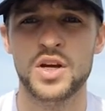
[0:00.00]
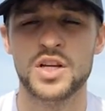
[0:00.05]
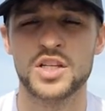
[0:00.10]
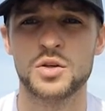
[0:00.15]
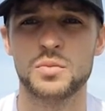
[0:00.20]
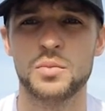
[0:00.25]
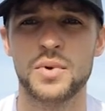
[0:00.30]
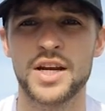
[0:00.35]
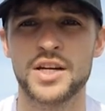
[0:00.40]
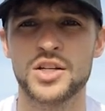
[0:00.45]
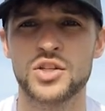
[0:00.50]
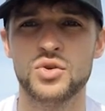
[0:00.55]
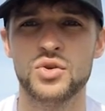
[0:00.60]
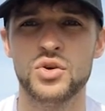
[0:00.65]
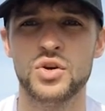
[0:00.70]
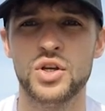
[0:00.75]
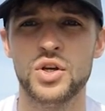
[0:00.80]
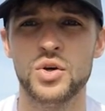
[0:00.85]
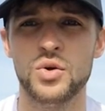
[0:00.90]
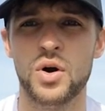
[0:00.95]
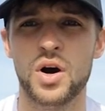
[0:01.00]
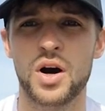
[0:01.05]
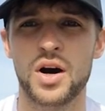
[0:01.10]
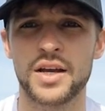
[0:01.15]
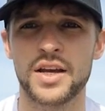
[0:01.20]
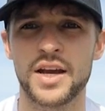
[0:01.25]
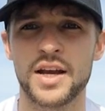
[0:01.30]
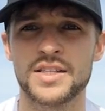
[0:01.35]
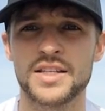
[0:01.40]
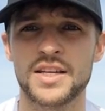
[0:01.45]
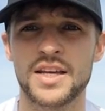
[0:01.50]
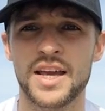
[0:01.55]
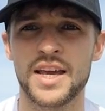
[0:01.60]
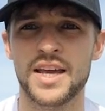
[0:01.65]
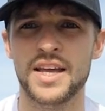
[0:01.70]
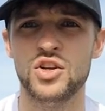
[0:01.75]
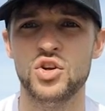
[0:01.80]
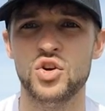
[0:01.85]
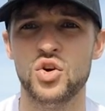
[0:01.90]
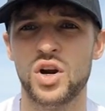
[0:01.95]
So make sure you are getting
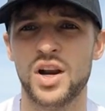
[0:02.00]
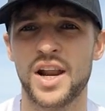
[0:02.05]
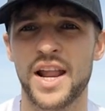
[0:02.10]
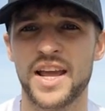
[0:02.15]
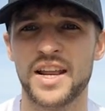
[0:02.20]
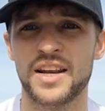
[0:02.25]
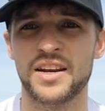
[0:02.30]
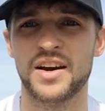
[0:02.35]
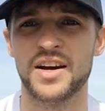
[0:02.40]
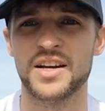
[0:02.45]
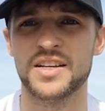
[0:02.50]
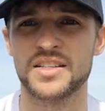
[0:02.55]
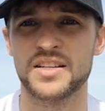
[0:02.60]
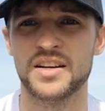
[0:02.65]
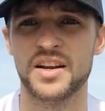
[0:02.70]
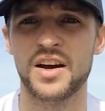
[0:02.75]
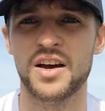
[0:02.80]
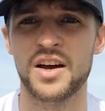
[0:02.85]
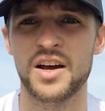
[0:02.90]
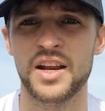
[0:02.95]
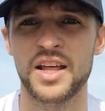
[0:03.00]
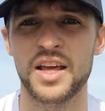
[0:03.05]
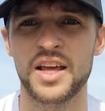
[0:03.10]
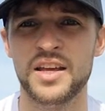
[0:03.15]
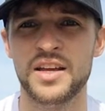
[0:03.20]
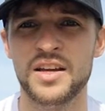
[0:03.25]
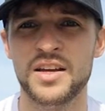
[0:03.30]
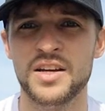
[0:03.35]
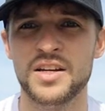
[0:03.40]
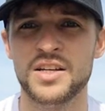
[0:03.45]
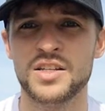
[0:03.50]
in your lane nice and early.